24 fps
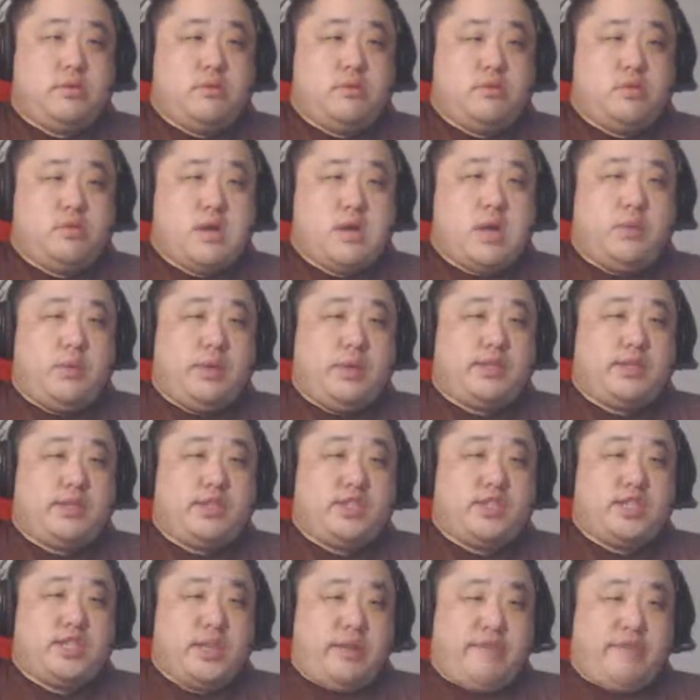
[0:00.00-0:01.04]
How do we get to the
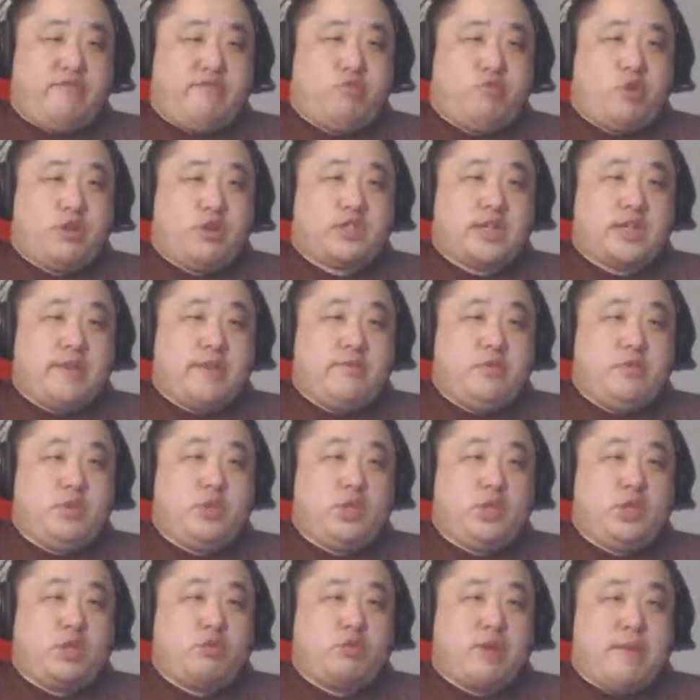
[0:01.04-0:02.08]
second floor aside from
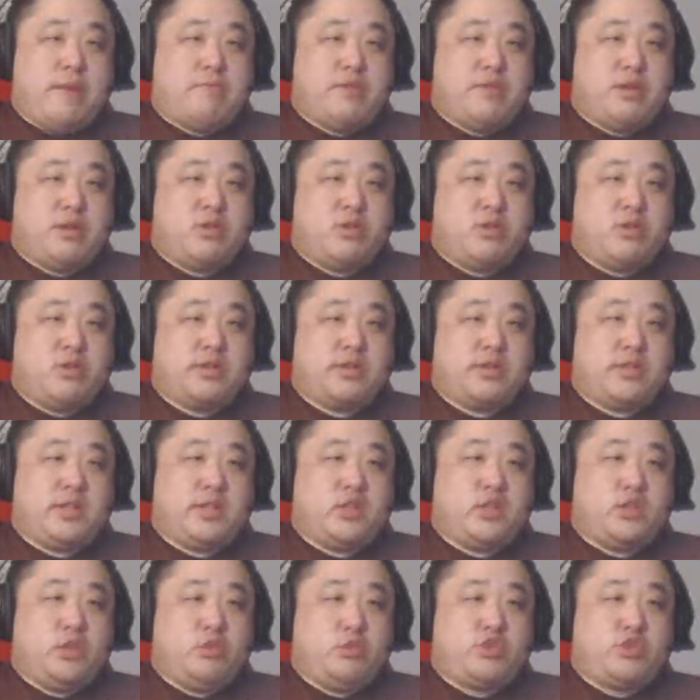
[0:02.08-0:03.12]
using the grappling hook?
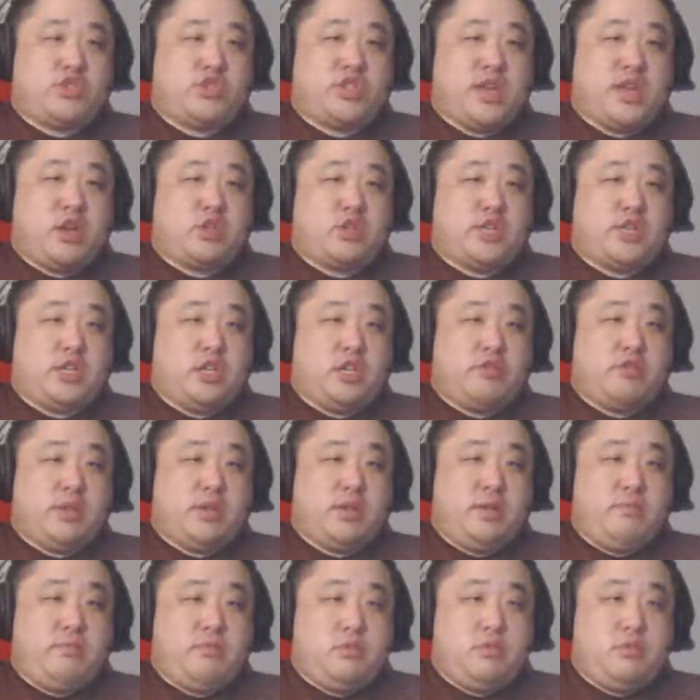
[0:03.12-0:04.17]
There's no stairs I could climb?